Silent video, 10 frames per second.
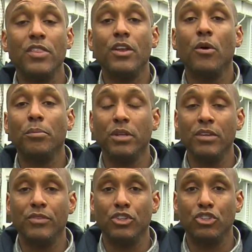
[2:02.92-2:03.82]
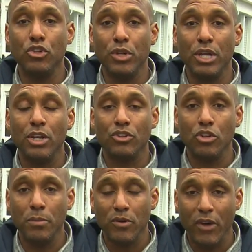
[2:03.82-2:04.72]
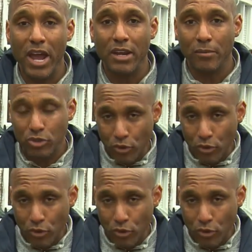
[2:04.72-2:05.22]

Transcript: say they don't believe the shooting to be random.